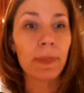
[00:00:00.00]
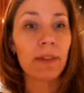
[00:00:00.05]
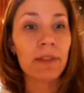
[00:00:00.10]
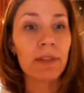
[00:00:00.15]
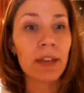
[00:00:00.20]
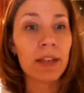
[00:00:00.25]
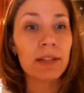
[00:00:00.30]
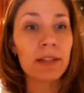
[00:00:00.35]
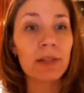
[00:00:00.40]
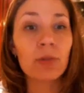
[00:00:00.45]

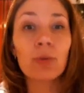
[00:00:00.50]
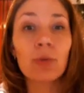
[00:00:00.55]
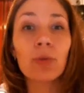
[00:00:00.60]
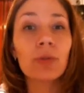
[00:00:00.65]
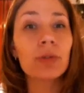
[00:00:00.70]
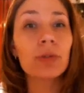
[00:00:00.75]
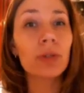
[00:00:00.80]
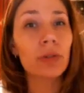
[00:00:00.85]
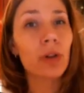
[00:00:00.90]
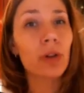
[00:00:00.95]
There's
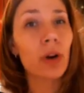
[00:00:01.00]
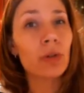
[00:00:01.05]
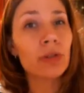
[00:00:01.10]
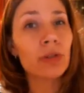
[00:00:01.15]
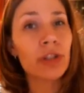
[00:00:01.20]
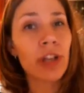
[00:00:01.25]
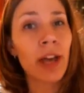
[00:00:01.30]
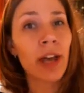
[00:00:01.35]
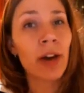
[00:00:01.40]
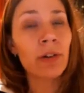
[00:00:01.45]
cool or cold
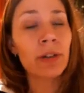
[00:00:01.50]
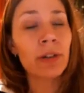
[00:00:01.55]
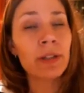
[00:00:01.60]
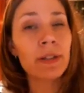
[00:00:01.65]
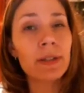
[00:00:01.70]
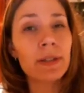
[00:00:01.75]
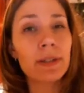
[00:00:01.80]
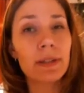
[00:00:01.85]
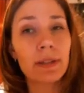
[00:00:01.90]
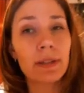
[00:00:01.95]

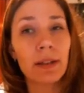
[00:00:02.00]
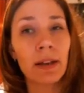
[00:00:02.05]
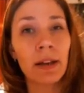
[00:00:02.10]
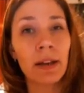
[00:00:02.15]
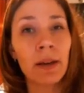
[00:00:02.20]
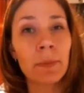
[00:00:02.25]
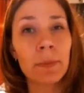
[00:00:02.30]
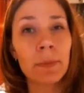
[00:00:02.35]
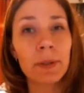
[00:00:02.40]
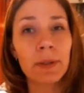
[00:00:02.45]
showers,
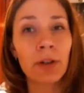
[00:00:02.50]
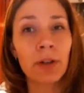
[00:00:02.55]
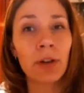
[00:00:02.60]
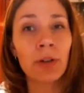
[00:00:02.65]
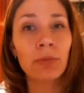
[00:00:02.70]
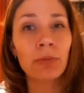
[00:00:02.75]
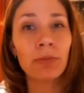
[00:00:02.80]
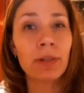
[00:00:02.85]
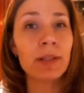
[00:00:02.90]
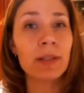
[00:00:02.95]
so
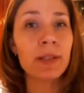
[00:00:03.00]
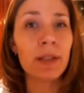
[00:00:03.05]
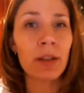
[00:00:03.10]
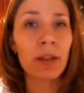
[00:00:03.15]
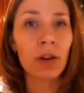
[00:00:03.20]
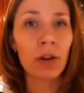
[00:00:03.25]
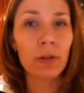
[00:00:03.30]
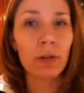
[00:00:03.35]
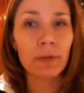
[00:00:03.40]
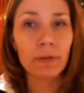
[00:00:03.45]
rinsing
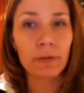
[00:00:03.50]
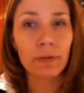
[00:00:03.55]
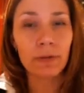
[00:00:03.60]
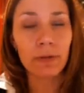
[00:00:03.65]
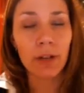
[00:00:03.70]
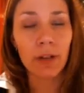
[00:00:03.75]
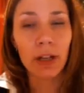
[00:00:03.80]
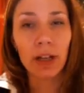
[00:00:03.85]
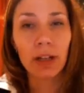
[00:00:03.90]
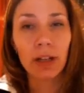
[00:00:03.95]
off
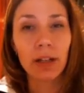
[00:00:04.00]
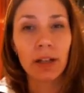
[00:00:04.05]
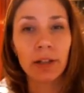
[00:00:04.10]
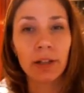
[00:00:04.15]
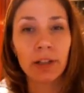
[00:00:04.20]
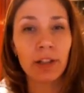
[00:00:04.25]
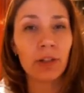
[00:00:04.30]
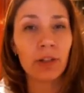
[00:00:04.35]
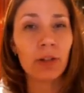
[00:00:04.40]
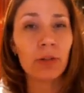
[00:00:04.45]

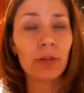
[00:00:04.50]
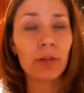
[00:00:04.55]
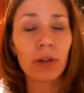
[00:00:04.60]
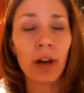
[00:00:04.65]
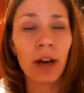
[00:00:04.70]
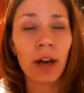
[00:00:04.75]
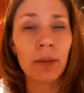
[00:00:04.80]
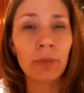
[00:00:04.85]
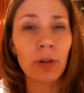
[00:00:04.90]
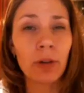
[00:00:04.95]
under
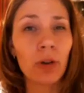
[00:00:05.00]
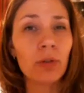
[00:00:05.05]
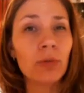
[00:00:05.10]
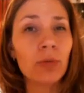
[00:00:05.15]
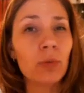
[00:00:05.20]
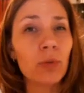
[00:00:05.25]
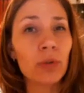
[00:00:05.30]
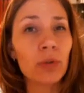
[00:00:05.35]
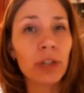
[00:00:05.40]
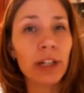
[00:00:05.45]
cold
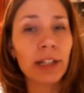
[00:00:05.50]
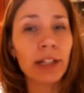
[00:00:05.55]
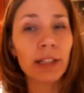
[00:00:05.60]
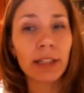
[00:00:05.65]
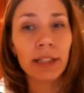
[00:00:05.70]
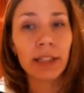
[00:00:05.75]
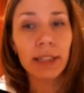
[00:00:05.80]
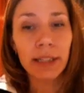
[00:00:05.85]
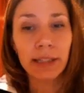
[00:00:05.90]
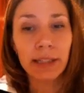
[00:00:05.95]
water.
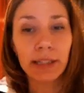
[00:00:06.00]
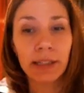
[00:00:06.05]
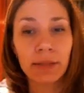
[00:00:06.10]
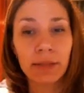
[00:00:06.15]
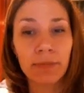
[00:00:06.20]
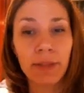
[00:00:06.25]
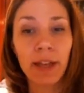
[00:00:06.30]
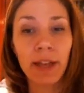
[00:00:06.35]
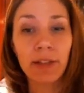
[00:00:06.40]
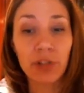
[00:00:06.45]

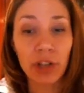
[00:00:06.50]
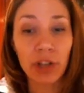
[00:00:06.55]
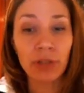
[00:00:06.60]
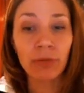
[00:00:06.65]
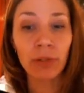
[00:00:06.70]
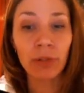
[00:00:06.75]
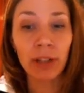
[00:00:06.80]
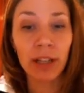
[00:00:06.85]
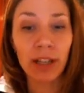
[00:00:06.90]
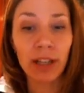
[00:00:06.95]
That
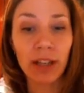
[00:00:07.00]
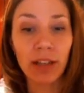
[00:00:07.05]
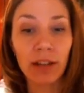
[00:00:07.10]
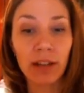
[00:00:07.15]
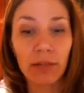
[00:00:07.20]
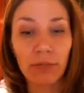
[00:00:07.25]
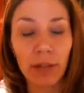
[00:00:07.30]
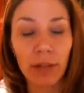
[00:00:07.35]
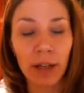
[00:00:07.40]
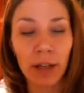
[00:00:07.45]
generally
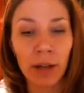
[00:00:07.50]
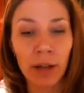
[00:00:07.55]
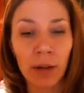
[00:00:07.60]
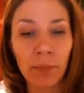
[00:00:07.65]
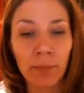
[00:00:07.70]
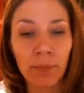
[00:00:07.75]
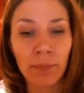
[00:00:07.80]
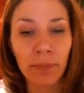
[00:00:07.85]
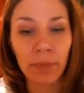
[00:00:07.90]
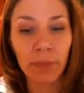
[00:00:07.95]

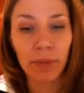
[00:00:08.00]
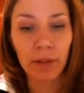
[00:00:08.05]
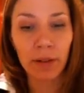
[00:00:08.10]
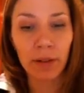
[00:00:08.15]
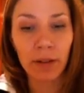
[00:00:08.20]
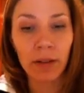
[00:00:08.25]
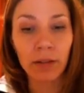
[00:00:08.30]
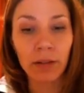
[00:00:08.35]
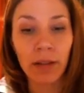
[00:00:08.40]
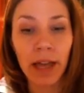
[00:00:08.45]

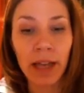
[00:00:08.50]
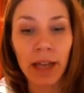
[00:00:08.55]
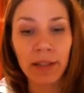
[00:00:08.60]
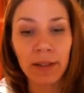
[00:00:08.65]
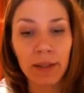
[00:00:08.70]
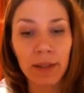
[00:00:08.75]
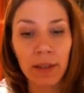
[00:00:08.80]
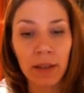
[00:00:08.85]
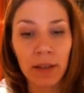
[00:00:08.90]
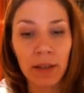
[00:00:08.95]

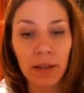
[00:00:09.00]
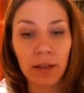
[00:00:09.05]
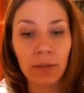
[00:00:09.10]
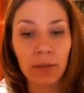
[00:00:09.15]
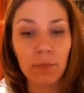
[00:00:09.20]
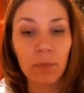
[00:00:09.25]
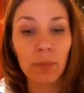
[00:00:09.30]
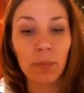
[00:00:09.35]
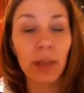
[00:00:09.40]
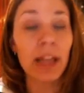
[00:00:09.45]
allows the
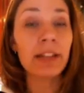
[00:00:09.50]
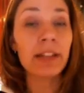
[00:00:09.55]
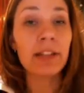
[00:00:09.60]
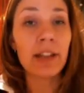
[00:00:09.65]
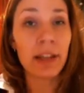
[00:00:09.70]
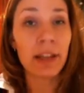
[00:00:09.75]
blood